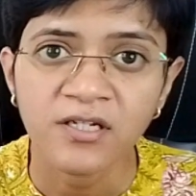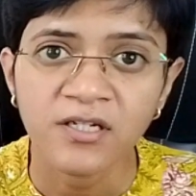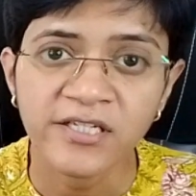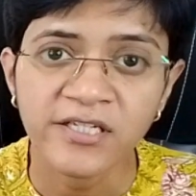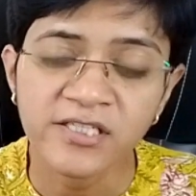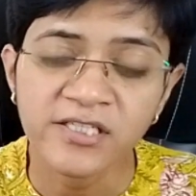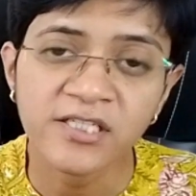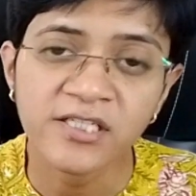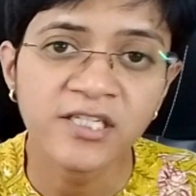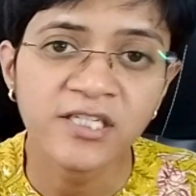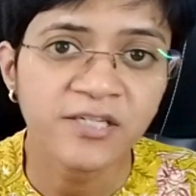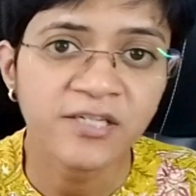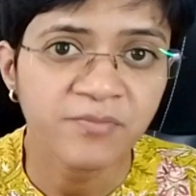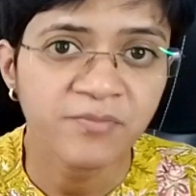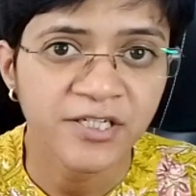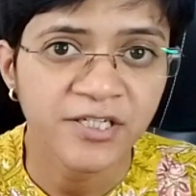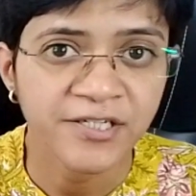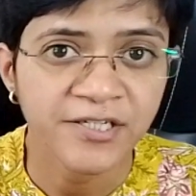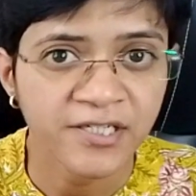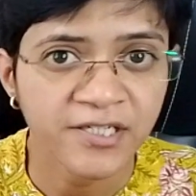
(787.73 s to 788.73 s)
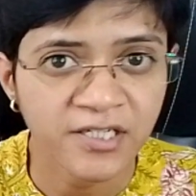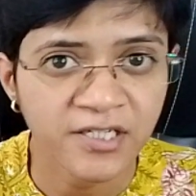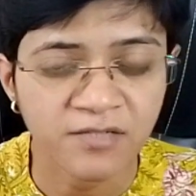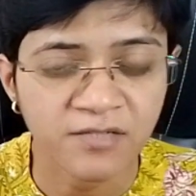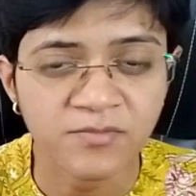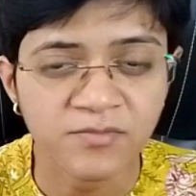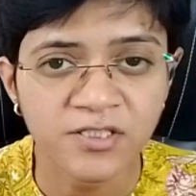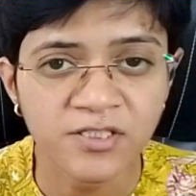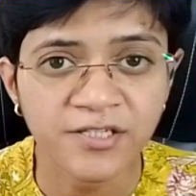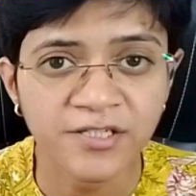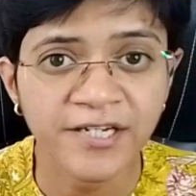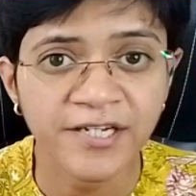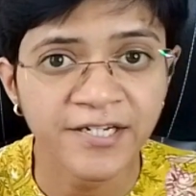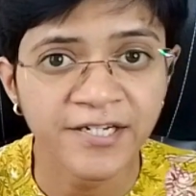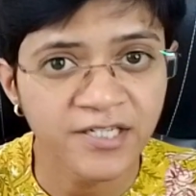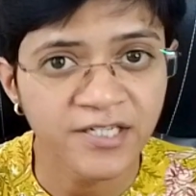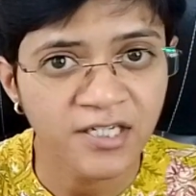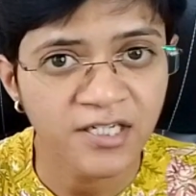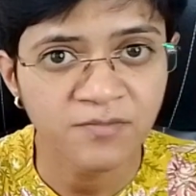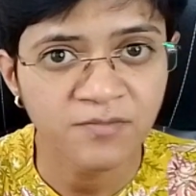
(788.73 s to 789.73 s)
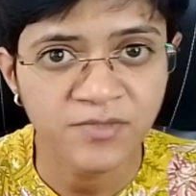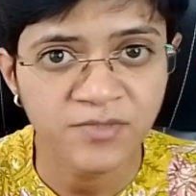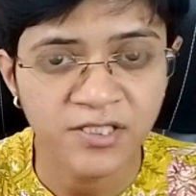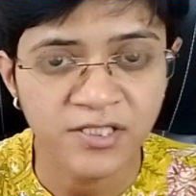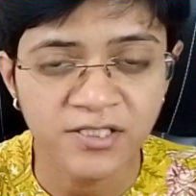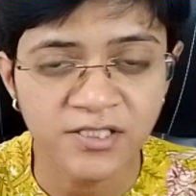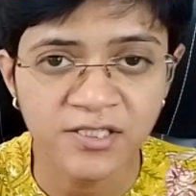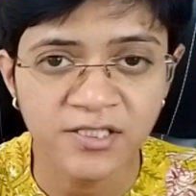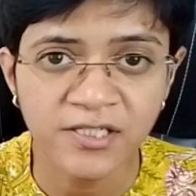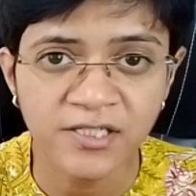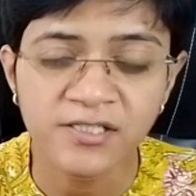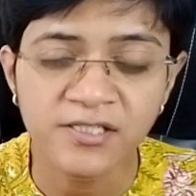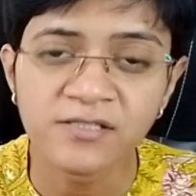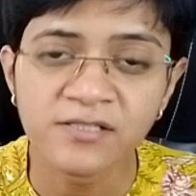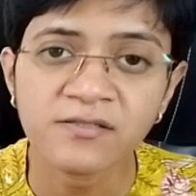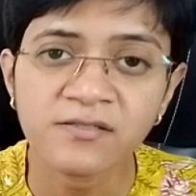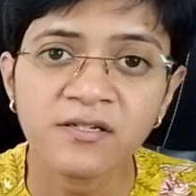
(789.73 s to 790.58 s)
easily bleeding gums, dental abscesses,